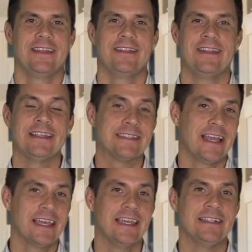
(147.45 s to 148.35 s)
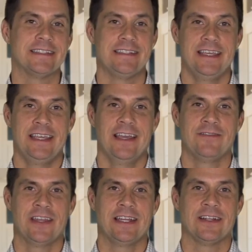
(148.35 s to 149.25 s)
Third C
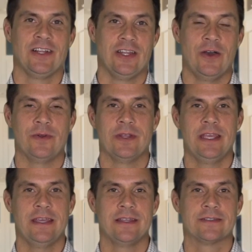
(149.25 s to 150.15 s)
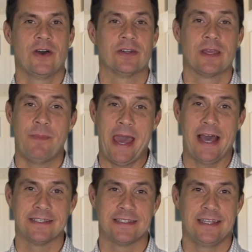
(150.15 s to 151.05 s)
of getting a loan is called
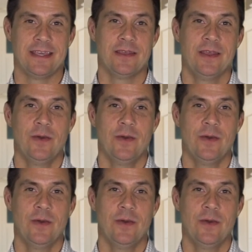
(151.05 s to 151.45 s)
capacity,